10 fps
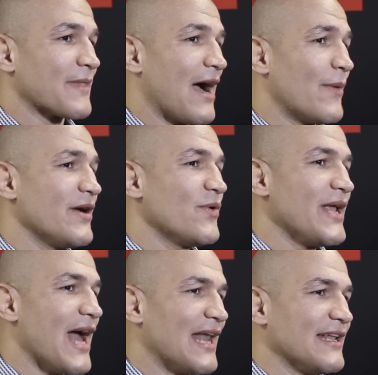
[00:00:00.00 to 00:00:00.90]
our
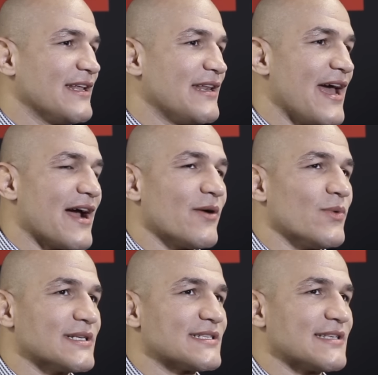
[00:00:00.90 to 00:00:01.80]
reality there
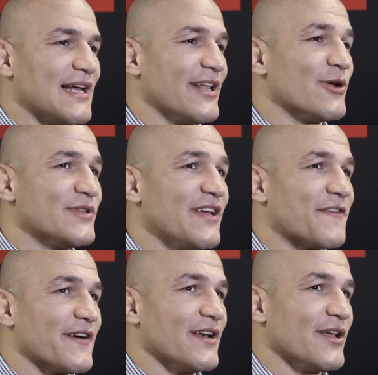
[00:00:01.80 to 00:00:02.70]
was a little
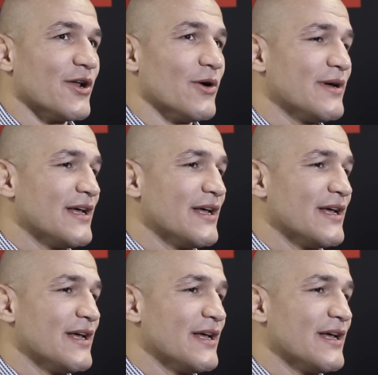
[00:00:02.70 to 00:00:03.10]
different, you know,